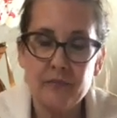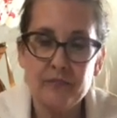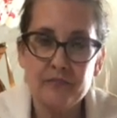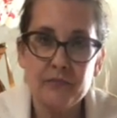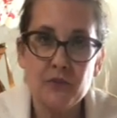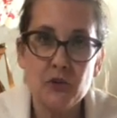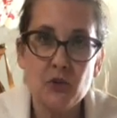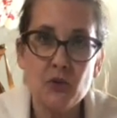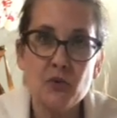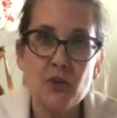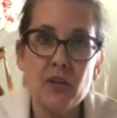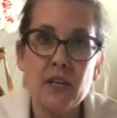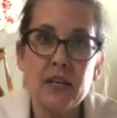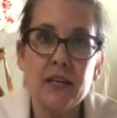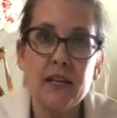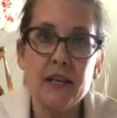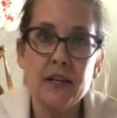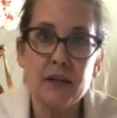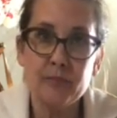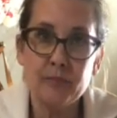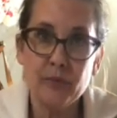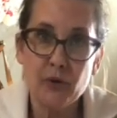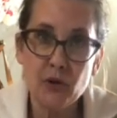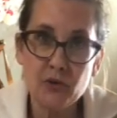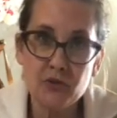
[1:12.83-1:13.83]
You can get a
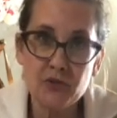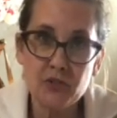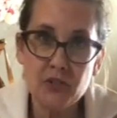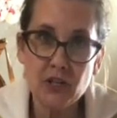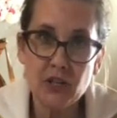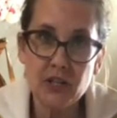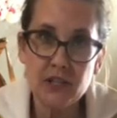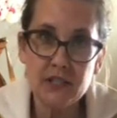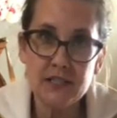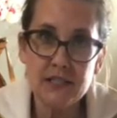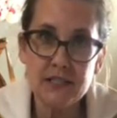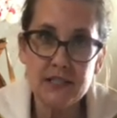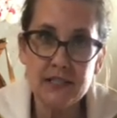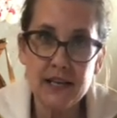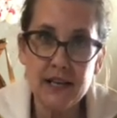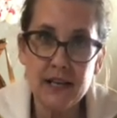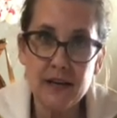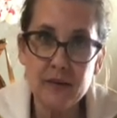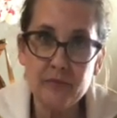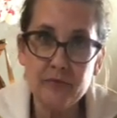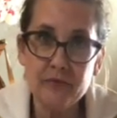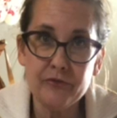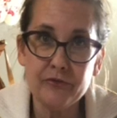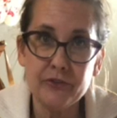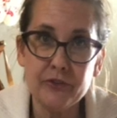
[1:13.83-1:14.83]
postcard
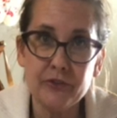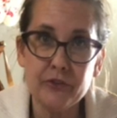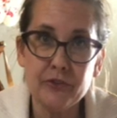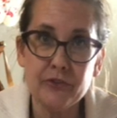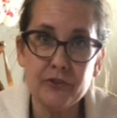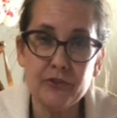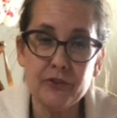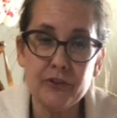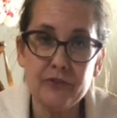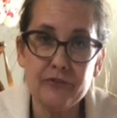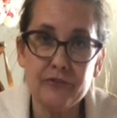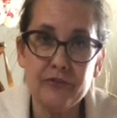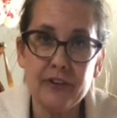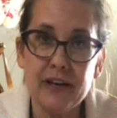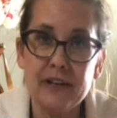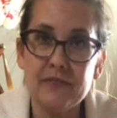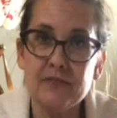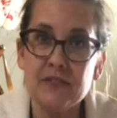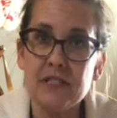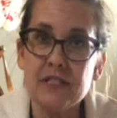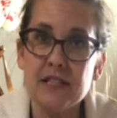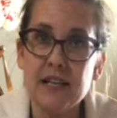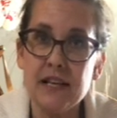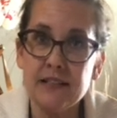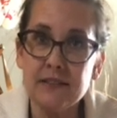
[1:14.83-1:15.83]
stamp for 35
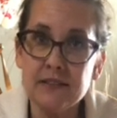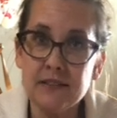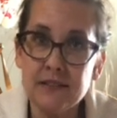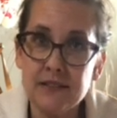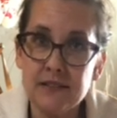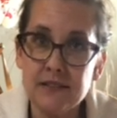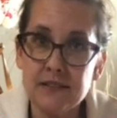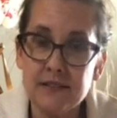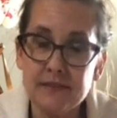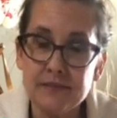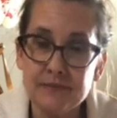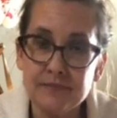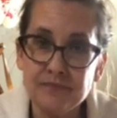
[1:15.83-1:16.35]
cents.